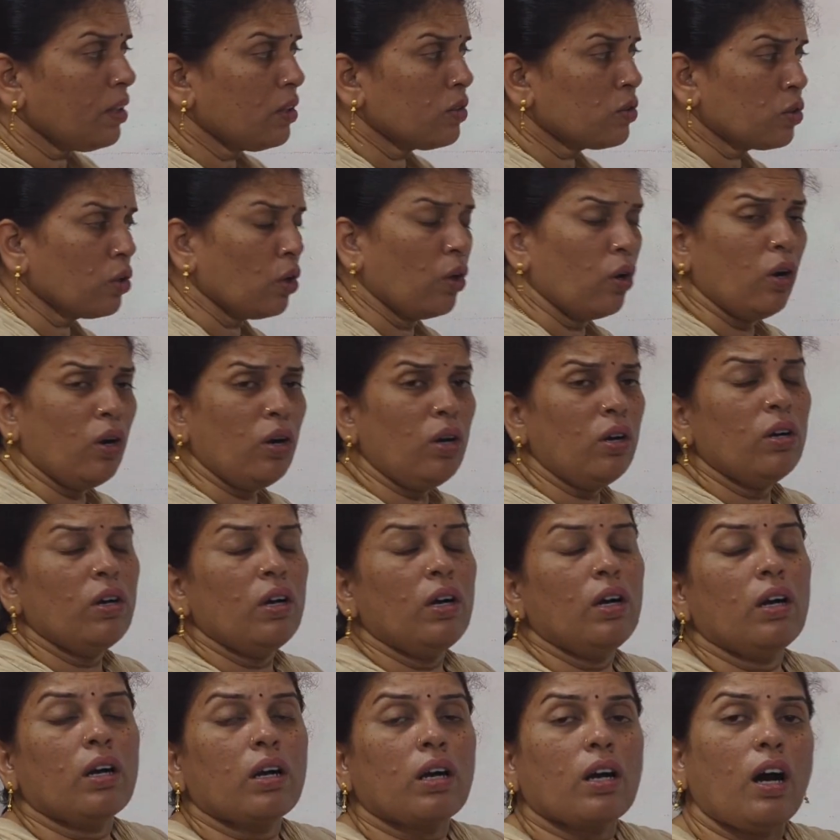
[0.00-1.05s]
So,
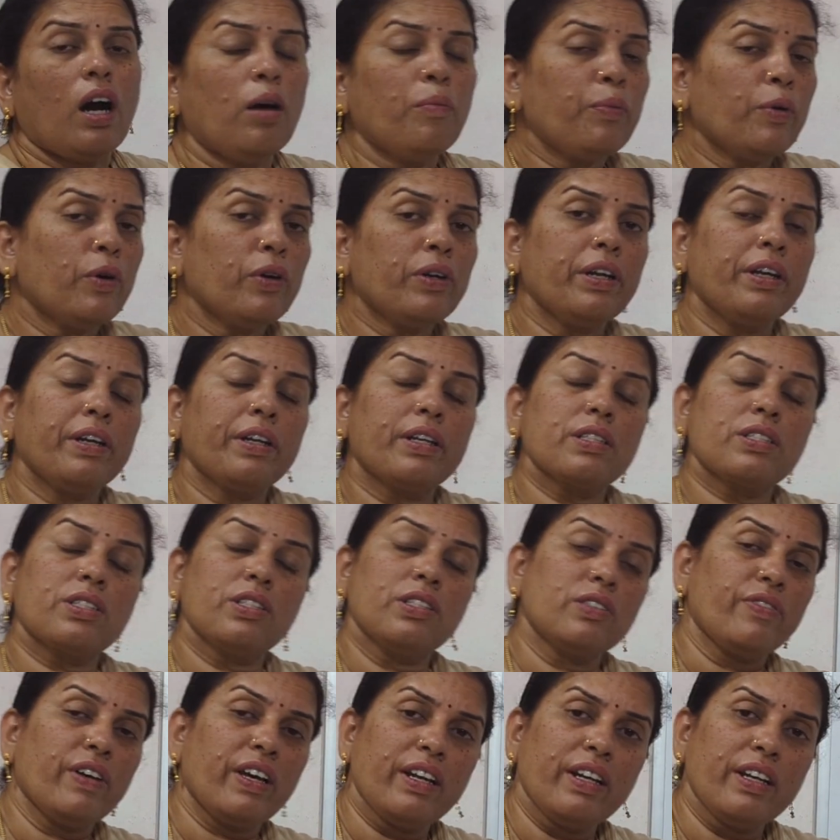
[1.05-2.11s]
compound interest
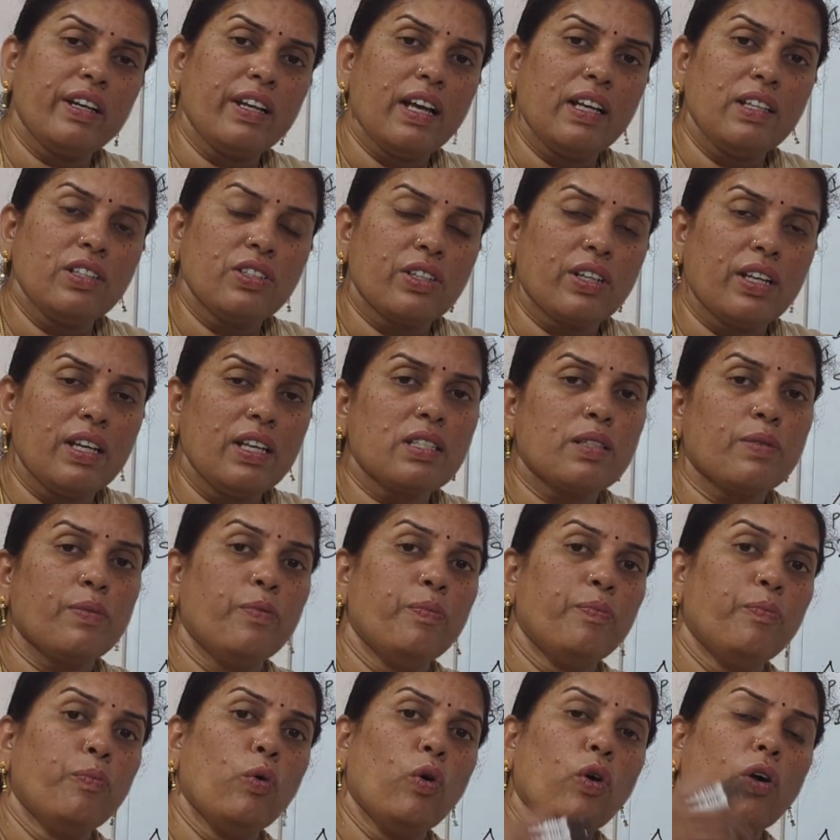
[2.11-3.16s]
is very dangerous.
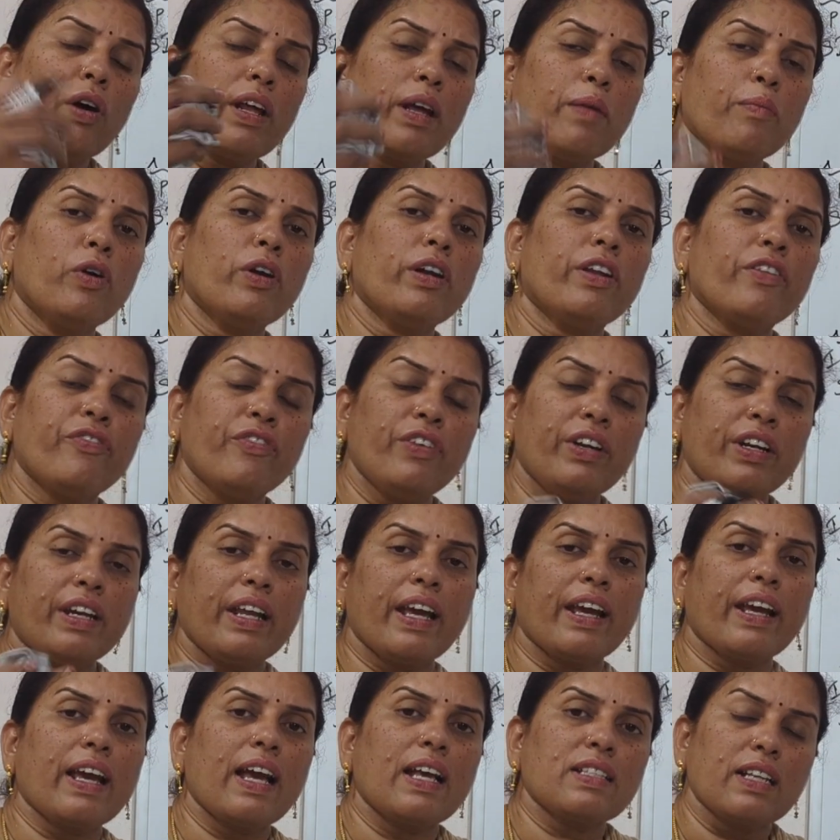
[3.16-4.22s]
More amount if we
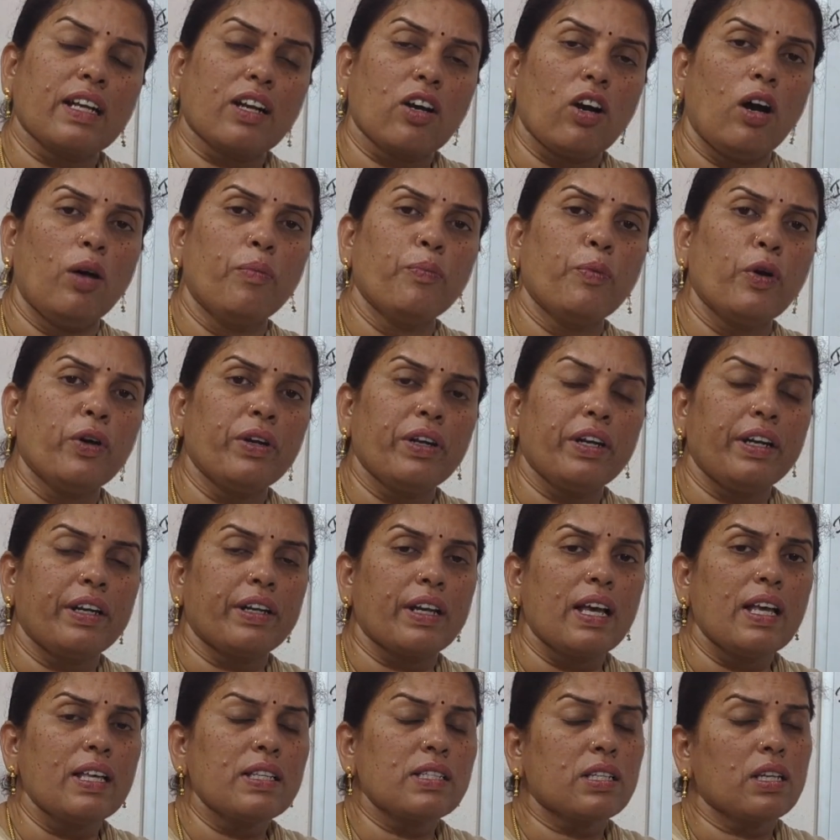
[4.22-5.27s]
take as a compound
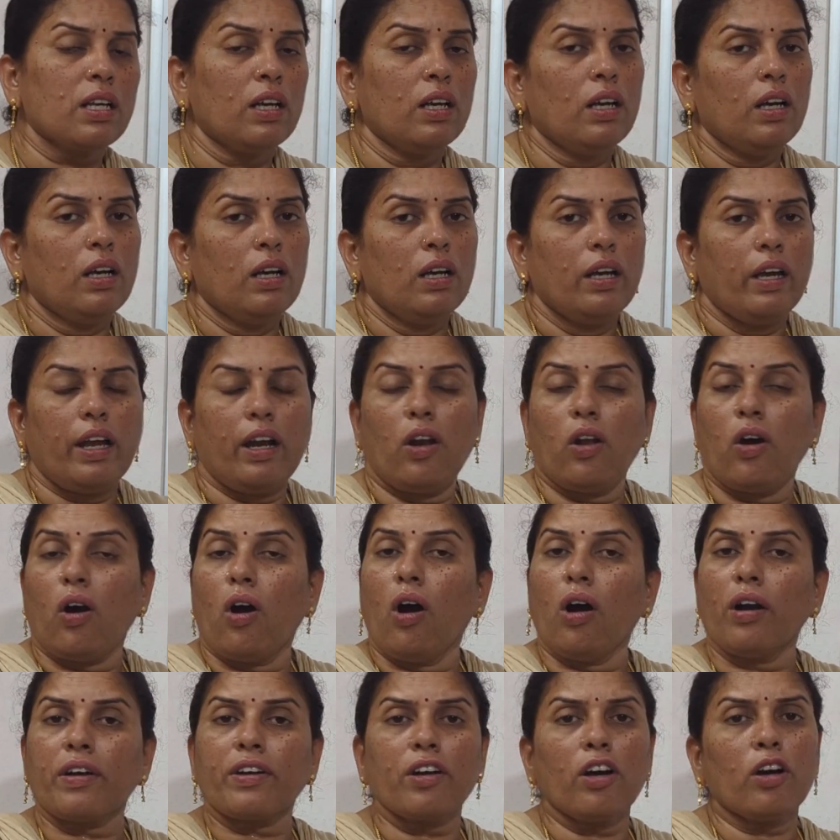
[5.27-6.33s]
interest, a
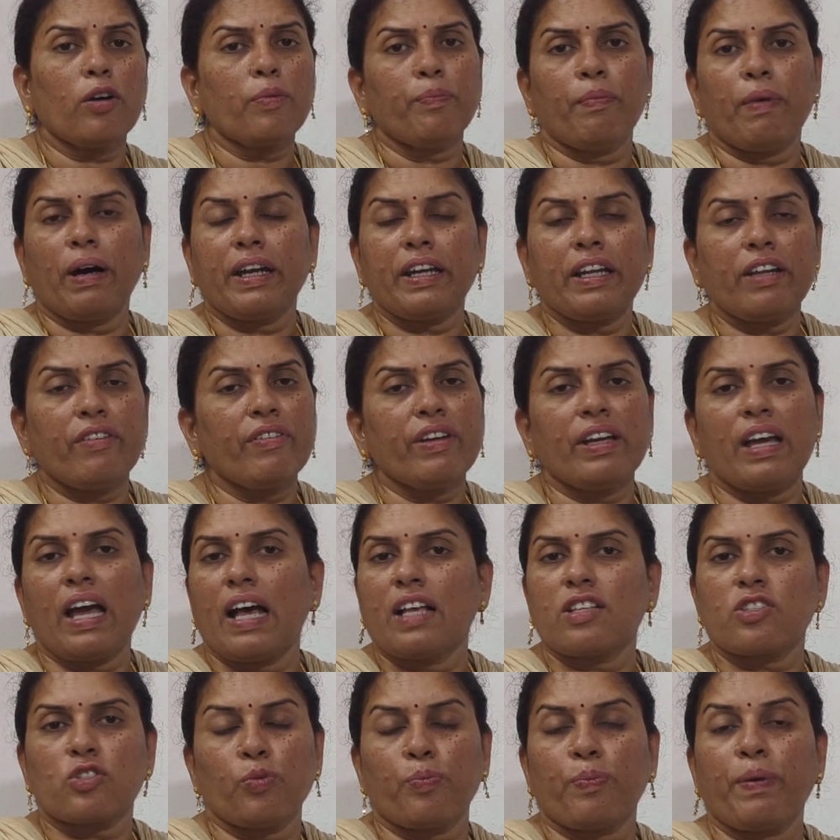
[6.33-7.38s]
lot of money we
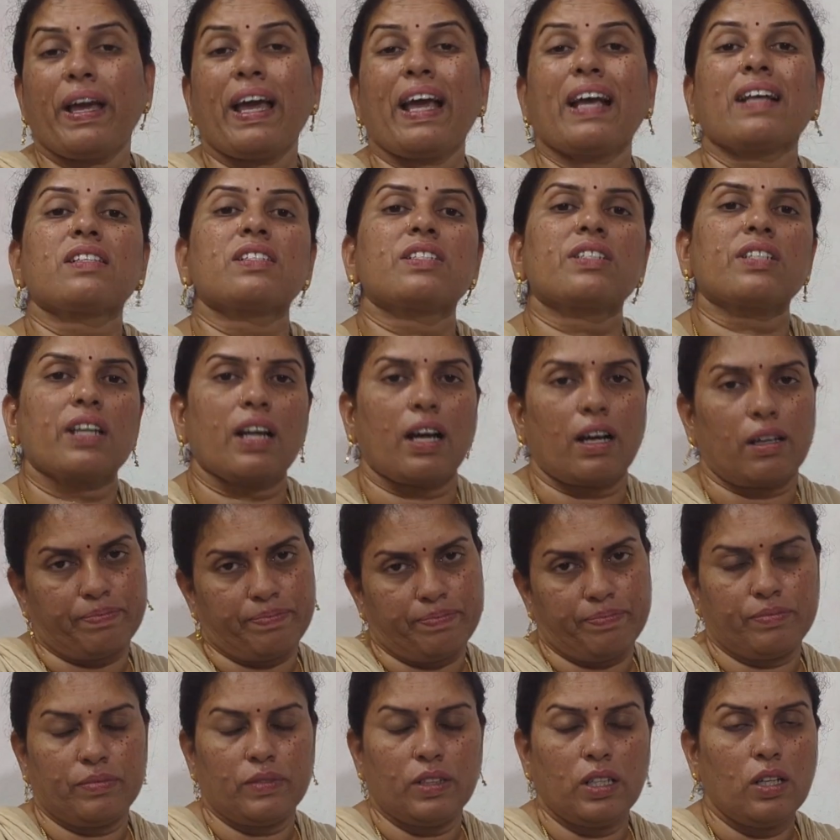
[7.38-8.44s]
have to pay extra.
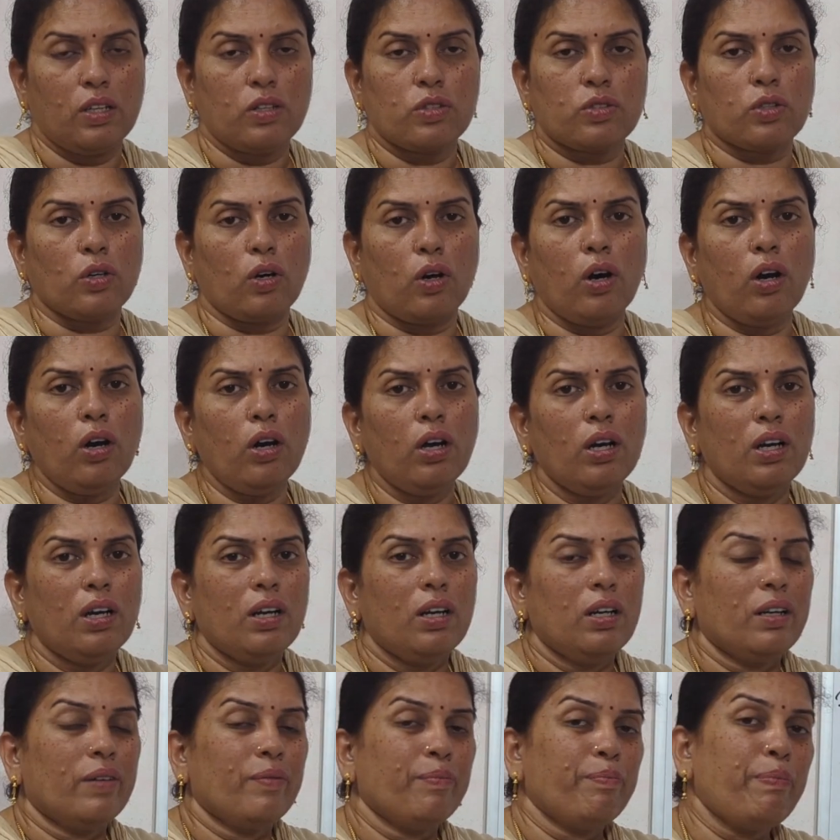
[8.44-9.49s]
So,
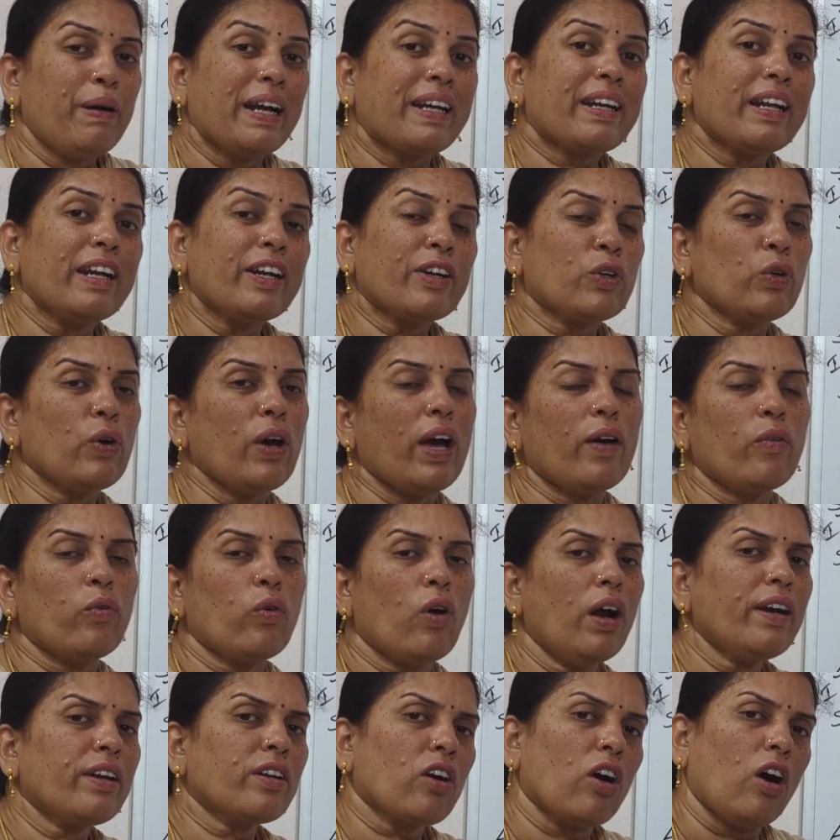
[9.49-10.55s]
better to
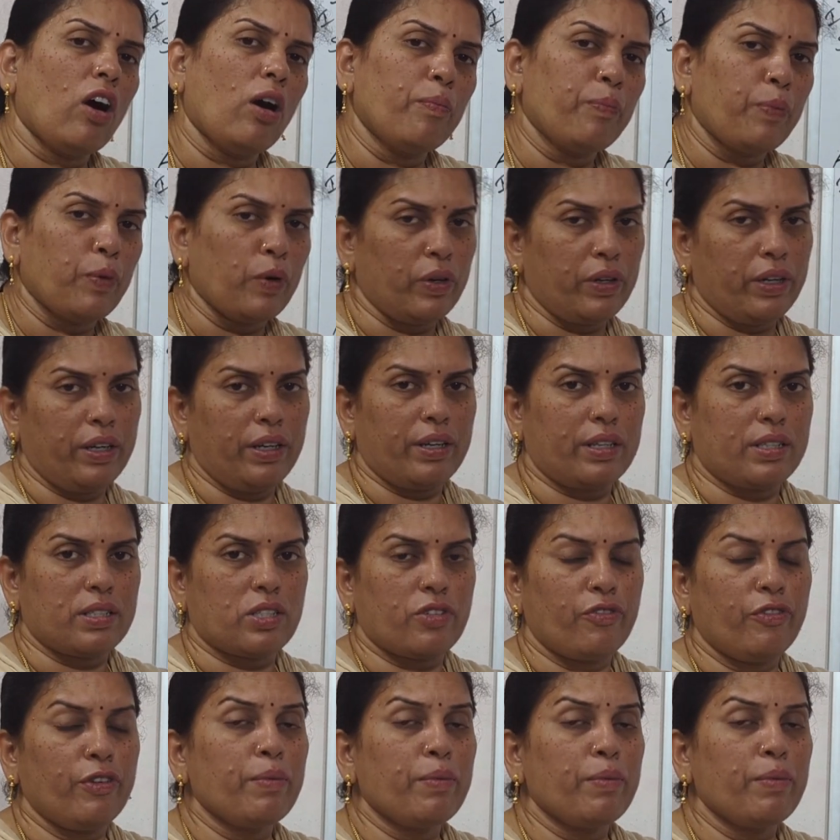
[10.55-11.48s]
avoid compound interest.